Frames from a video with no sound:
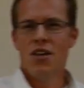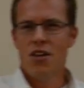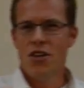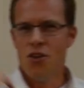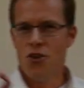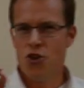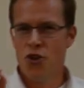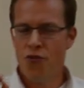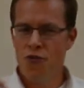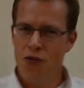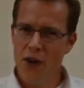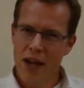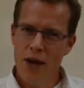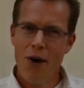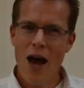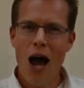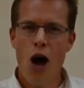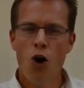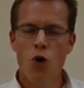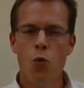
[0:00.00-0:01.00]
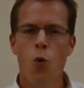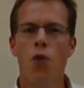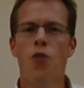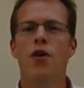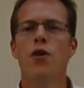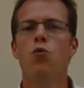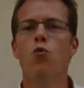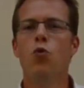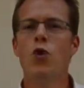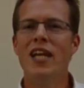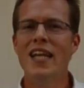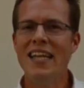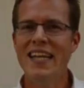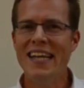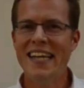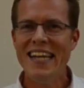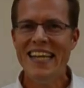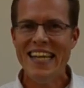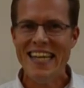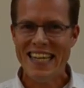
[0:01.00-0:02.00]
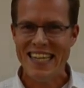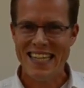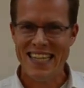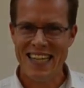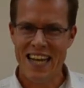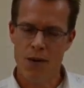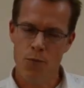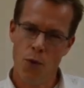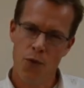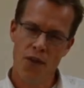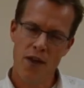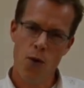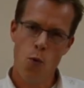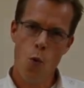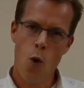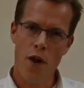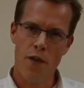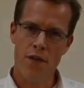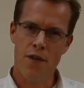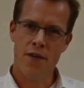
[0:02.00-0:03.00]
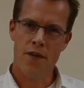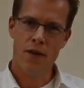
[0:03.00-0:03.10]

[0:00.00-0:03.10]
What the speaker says: you should figure out what they really need and what they want